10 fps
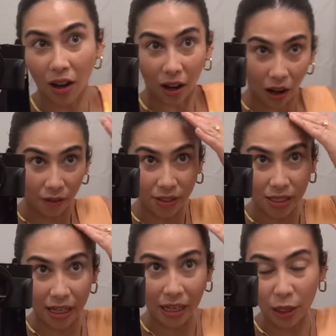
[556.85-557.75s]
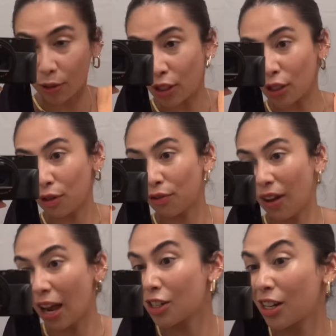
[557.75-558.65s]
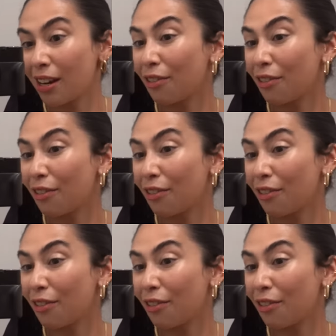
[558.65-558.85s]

I obviously used to do fashion.